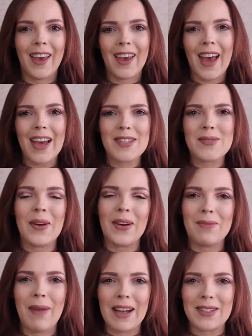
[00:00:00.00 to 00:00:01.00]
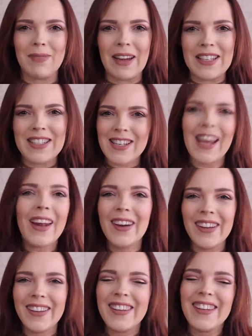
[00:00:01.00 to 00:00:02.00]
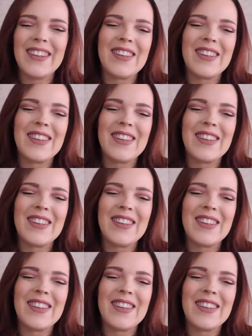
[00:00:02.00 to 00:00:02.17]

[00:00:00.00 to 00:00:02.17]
Hey guys, welcome back to my channel.